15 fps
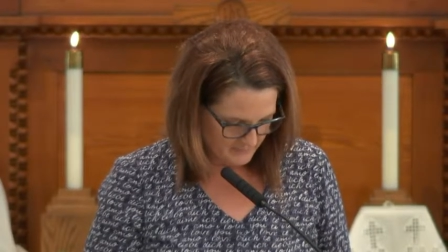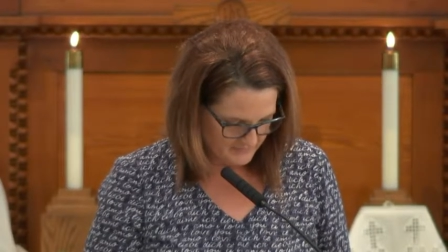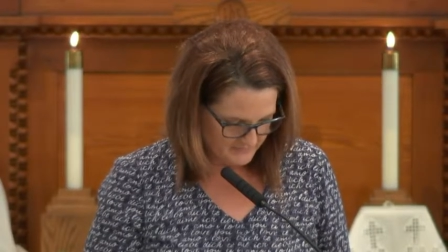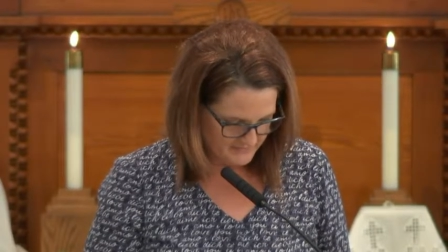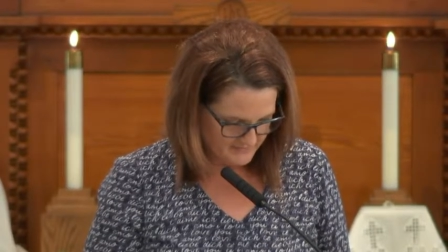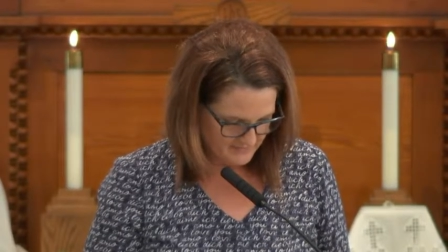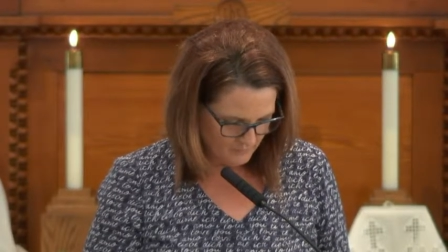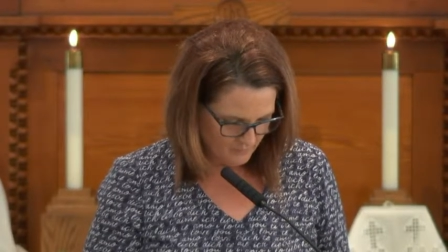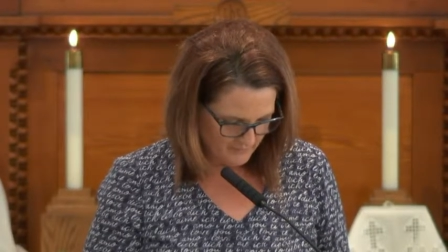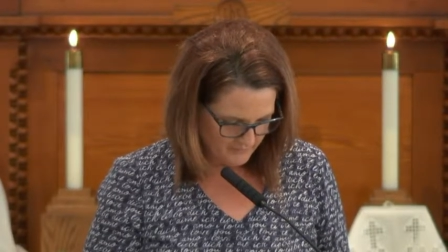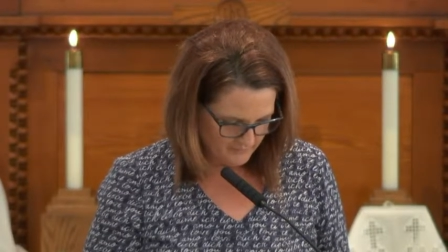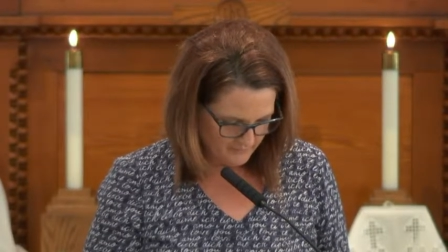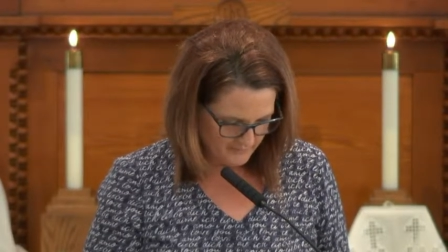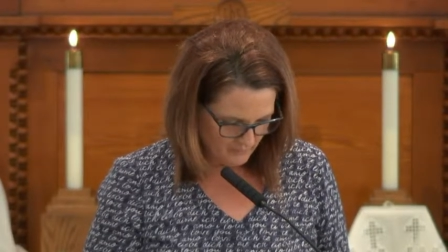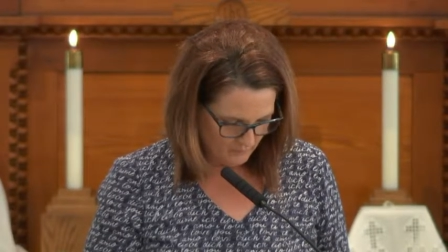and see
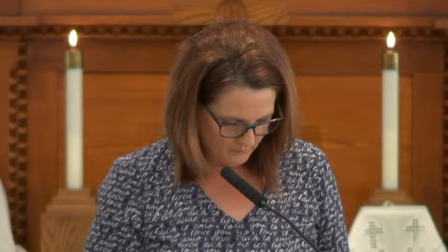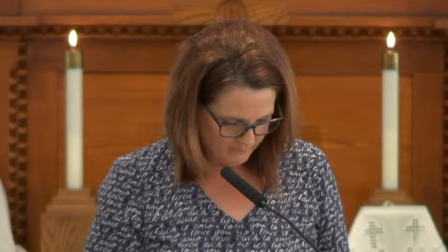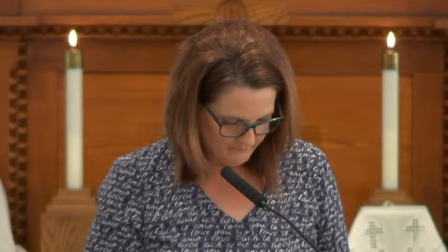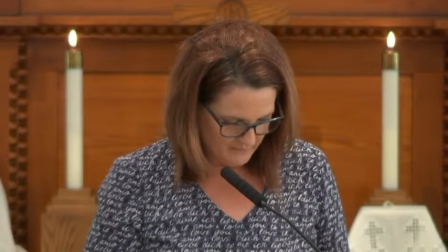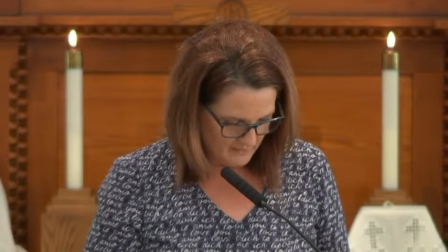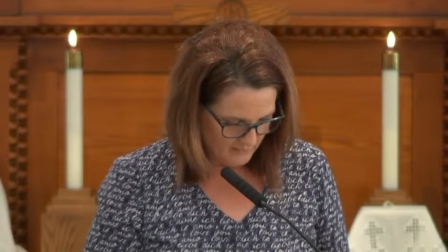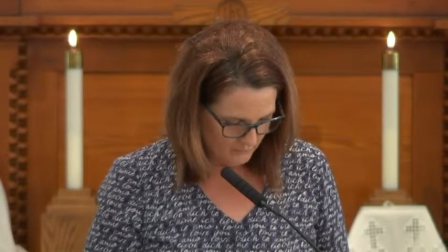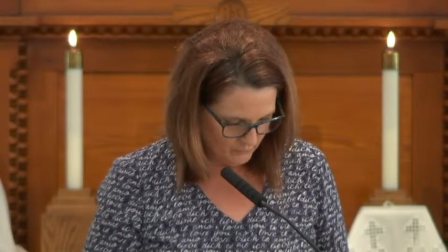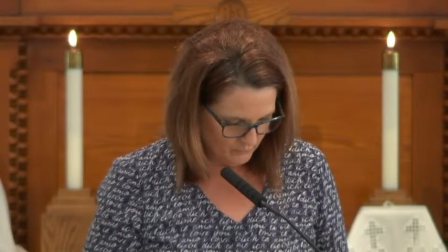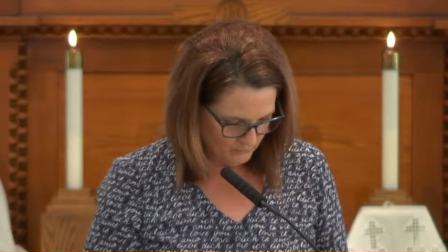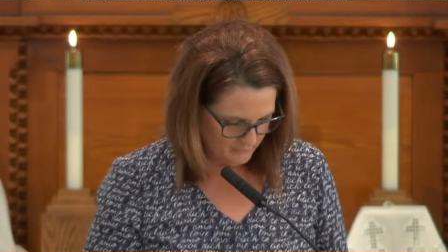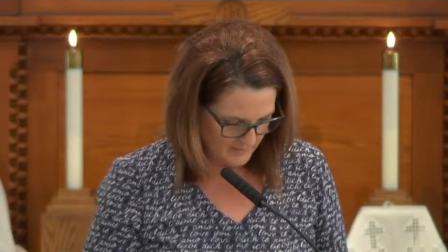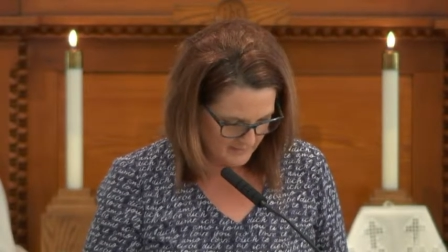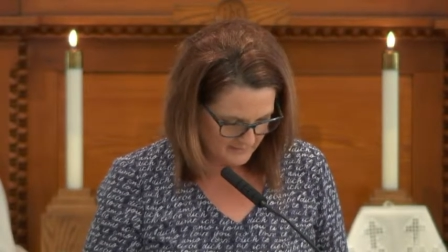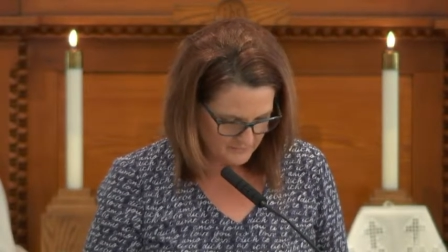whether they will follow
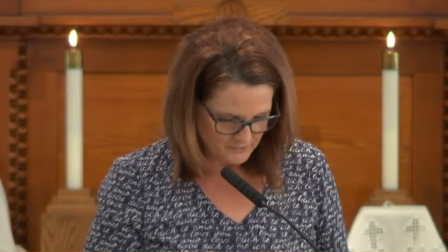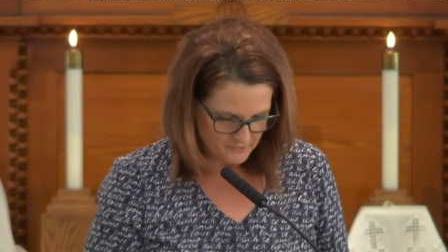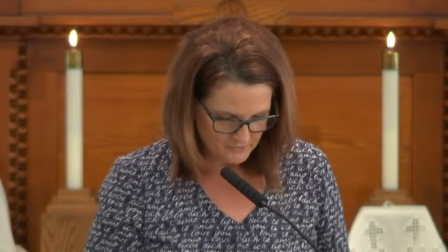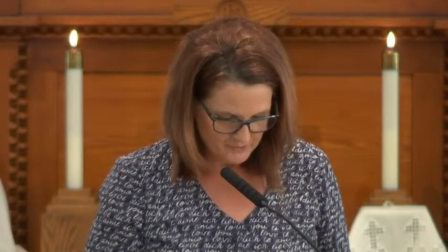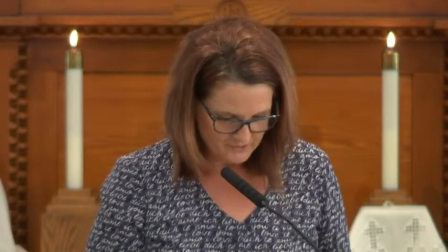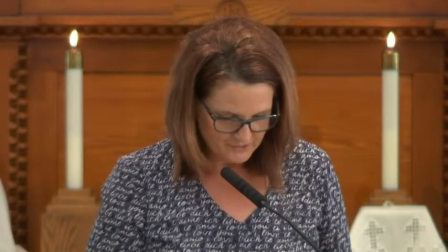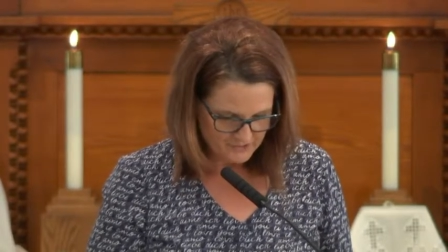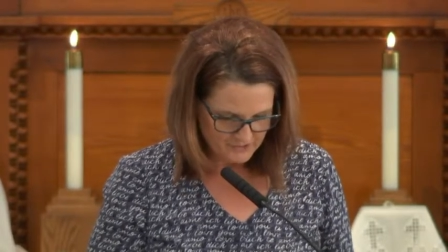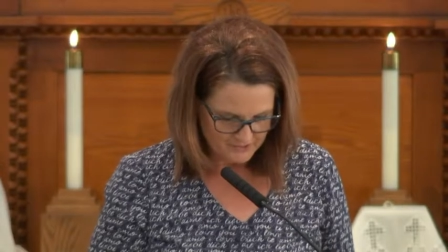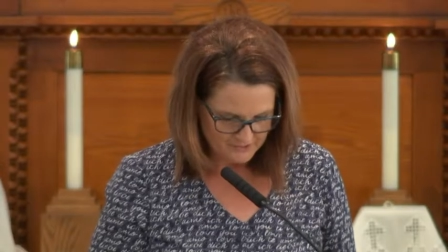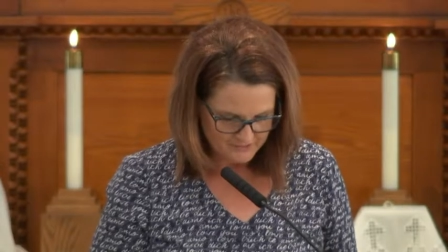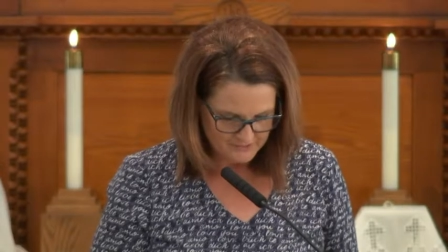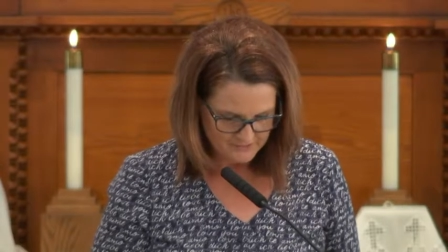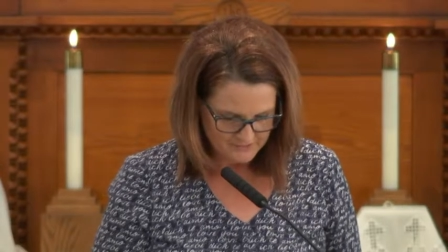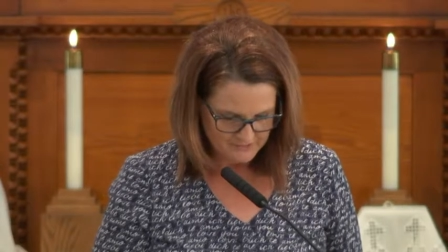my
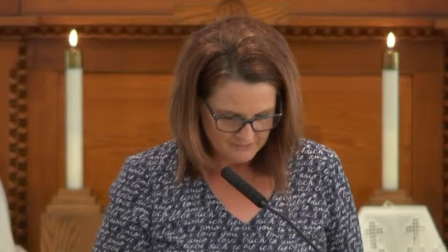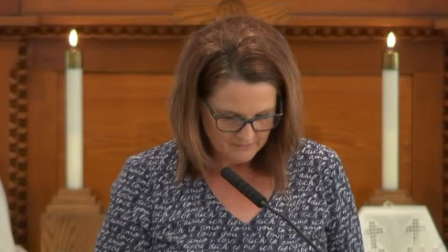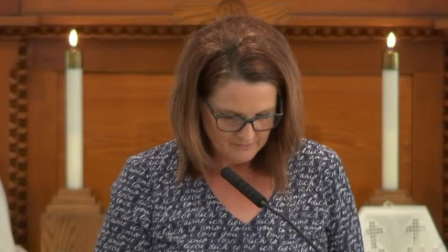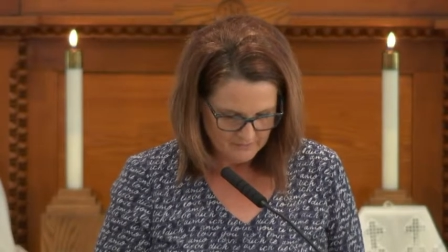instructions.